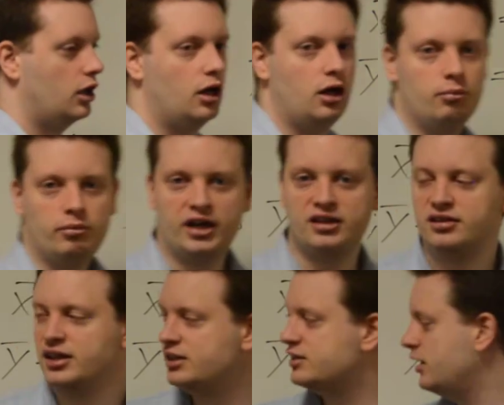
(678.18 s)
My
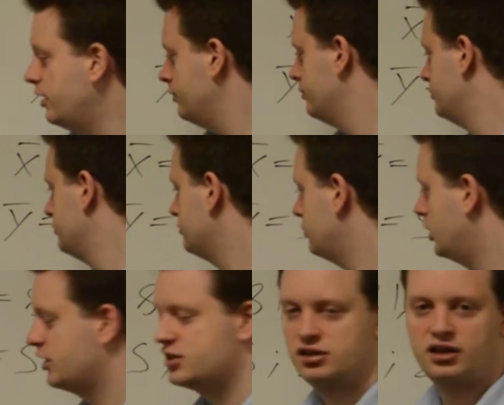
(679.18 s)
theta, well, I
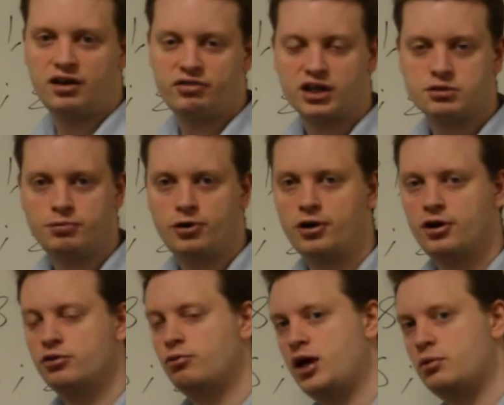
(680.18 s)
still have x bar
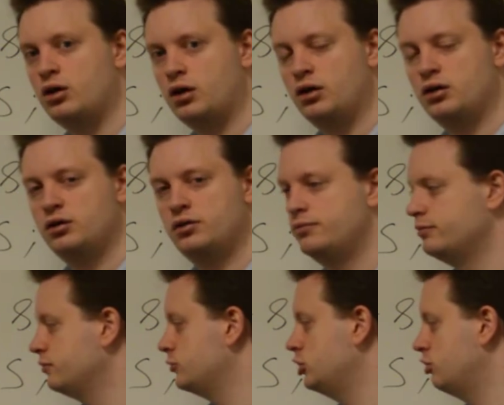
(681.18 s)
and y bar.
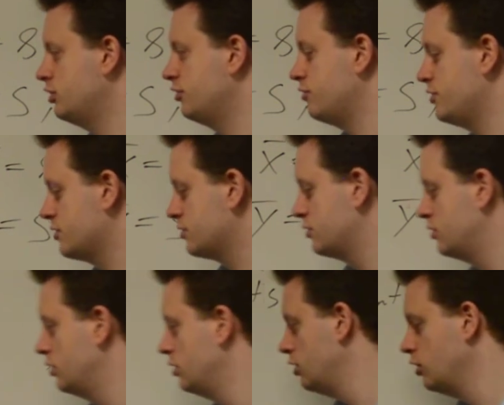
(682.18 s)
No difference.
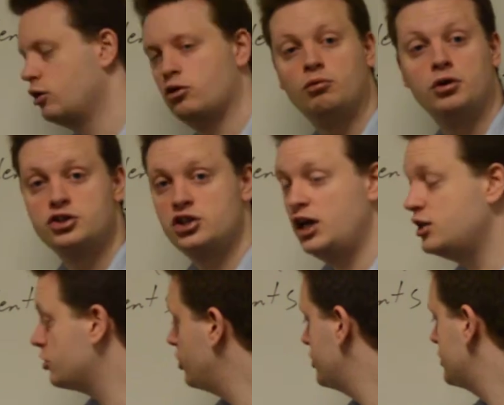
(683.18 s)
What
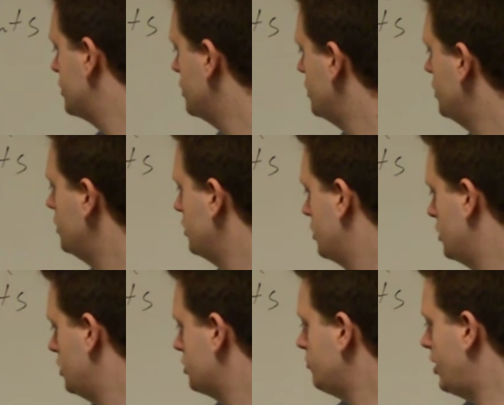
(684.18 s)
changes
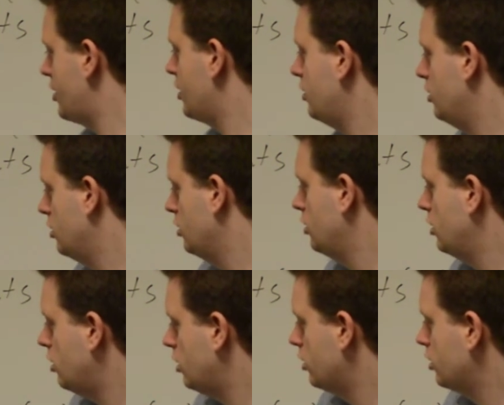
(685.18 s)
is my
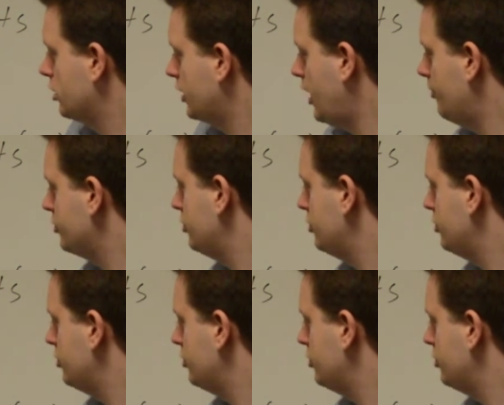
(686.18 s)
capital